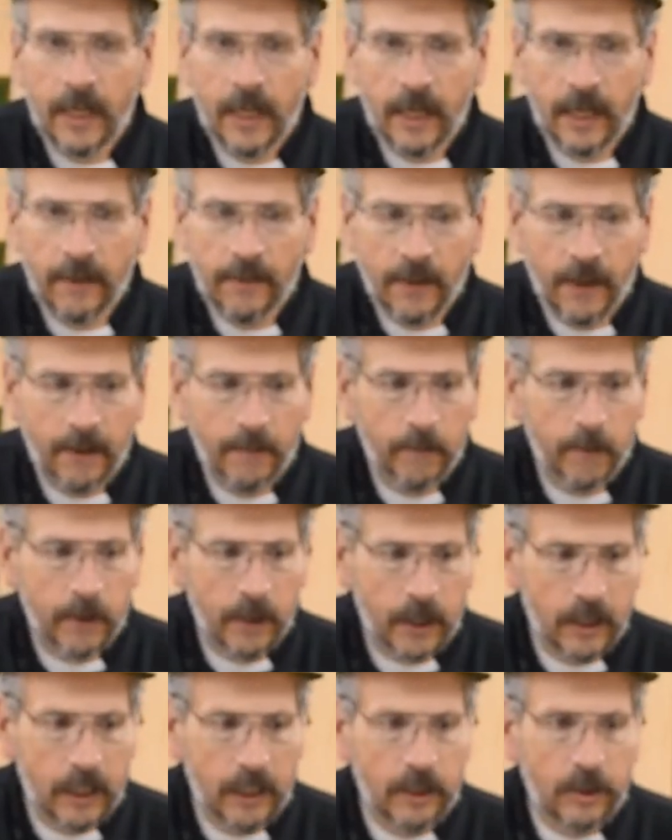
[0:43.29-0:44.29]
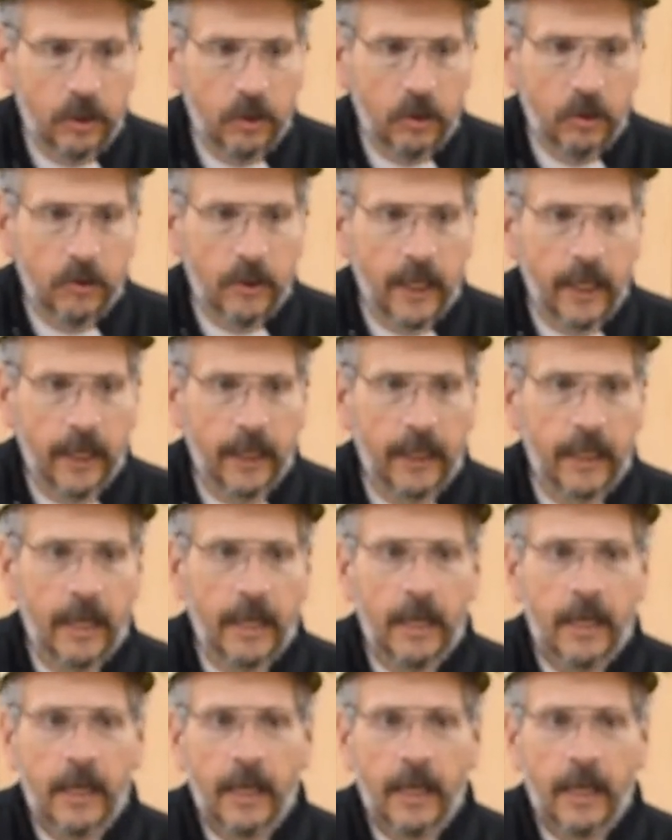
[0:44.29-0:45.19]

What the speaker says: And then we're going to do a